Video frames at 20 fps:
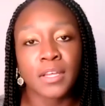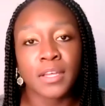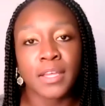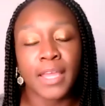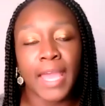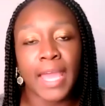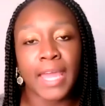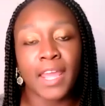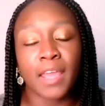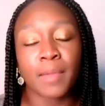
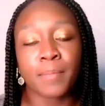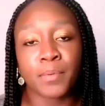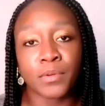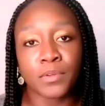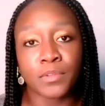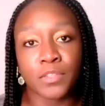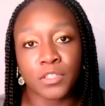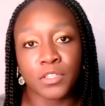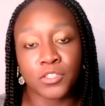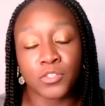
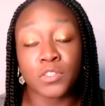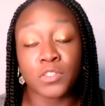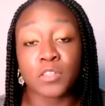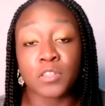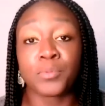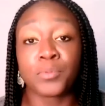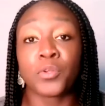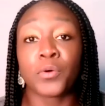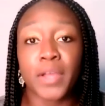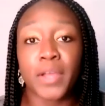enabled to
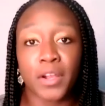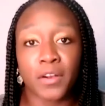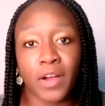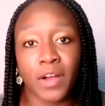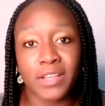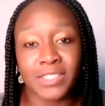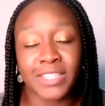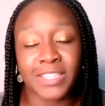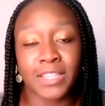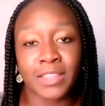deploy
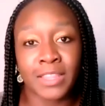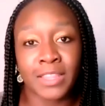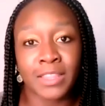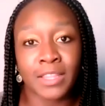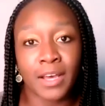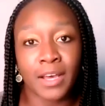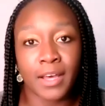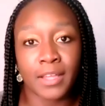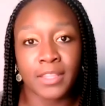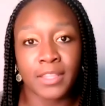across
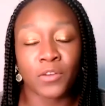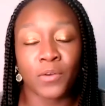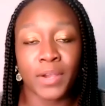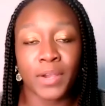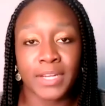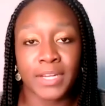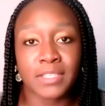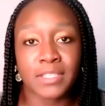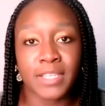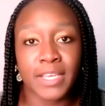the
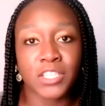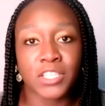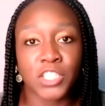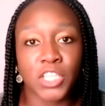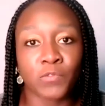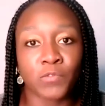organization,